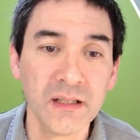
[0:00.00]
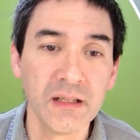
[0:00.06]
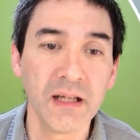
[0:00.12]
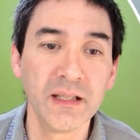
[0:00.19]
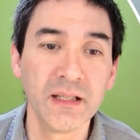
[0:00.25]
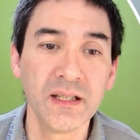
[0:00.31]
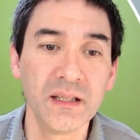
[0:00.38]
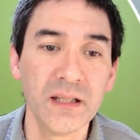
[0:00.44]

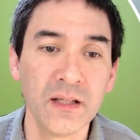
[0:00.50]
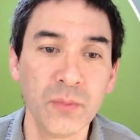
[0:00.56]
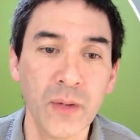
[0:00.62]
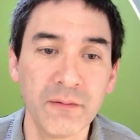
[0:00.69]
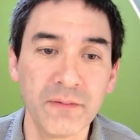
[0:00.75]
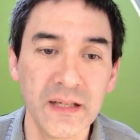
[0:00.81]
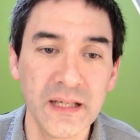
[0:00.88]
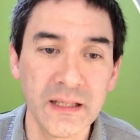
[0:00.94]
And th then we
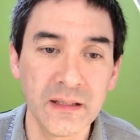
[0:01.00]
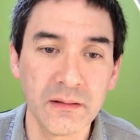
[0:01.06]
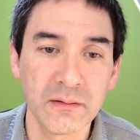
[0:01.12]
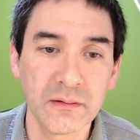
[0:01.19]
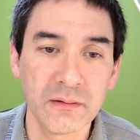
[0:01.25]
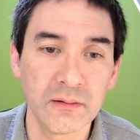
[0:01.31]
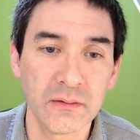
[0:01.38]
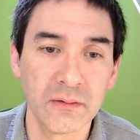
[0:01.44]
have again,
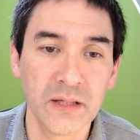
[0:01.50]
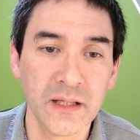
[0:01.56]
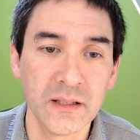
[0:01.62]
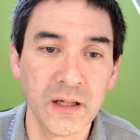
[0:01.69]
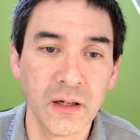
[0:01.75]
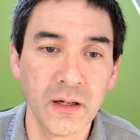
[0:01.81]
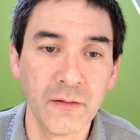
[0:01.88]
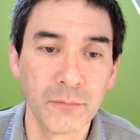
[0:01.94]
okay,
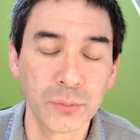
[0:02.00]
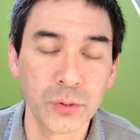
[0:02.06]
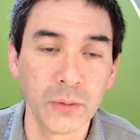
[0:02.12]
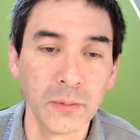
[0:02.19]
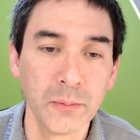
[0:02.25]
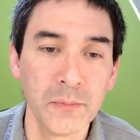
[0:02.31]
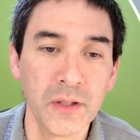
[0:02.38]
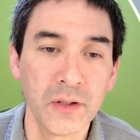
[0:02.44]
now I have a
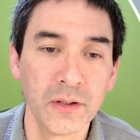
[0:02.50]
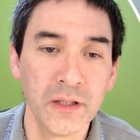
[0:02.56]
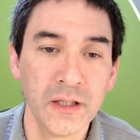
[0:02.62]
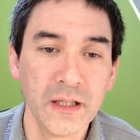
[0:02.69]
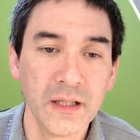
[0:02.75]
problem here.